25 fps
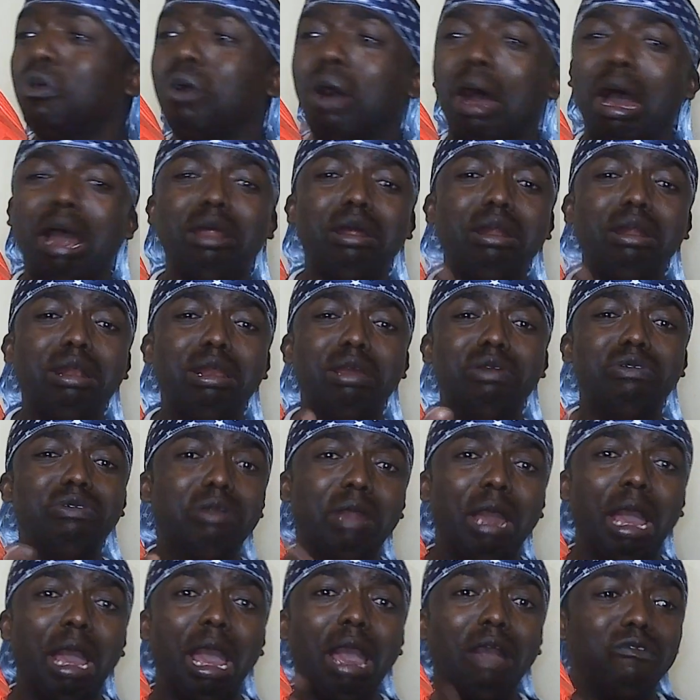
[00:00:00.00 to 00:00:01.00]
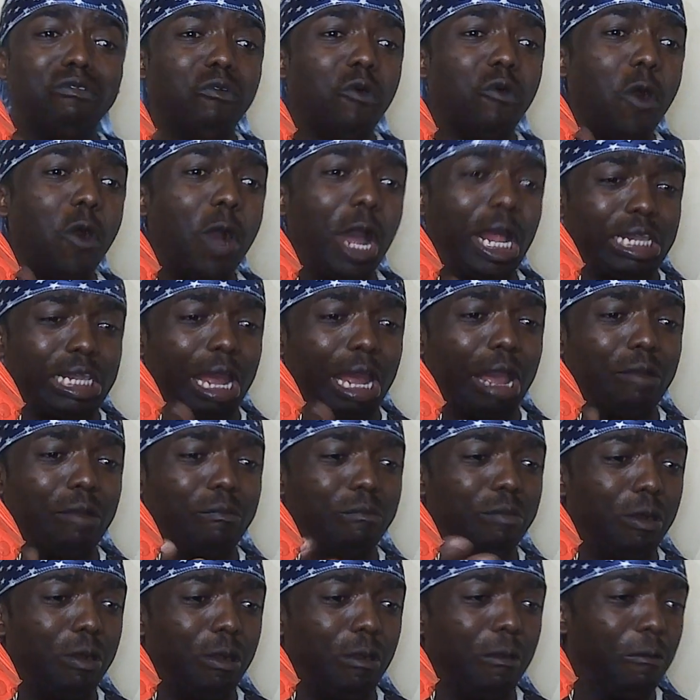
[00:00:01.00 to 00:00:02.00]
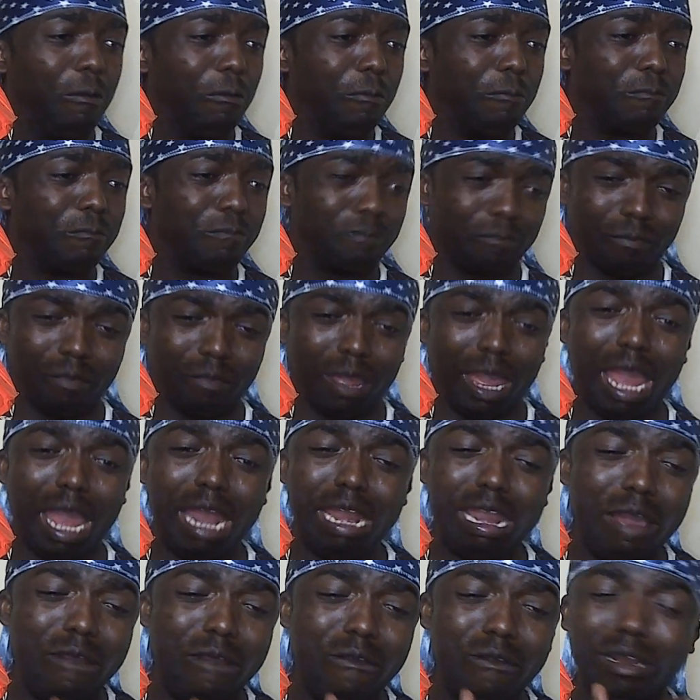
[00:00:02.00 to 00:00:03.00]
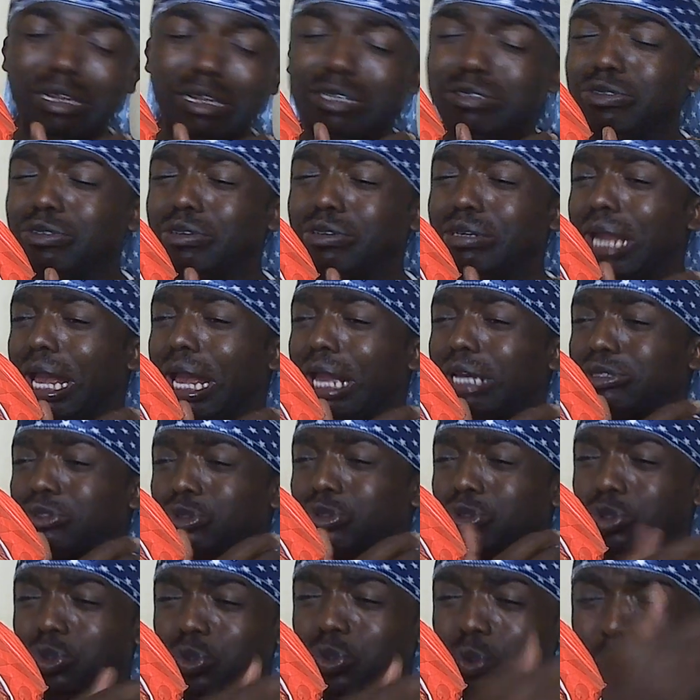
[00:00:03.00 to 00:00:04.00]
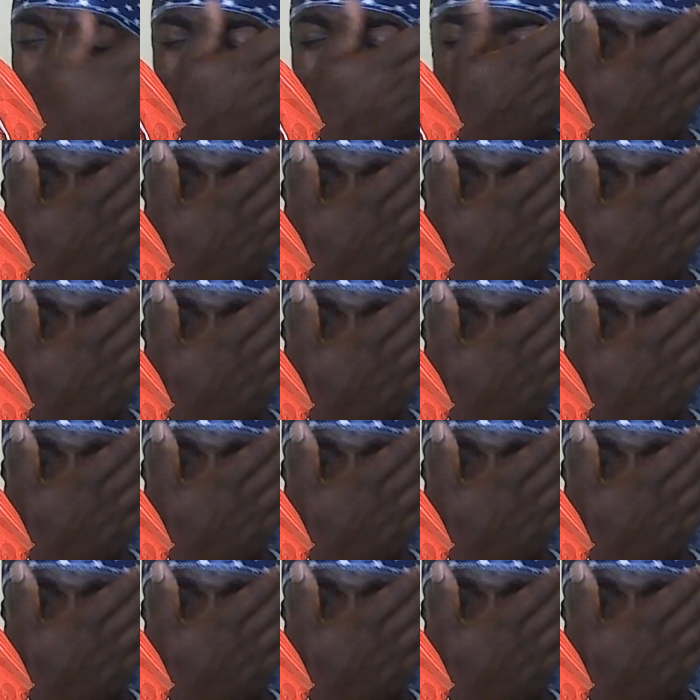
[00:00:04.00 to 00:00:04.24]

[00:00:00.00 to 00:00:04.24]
don't even have water, bro. And that only took like two.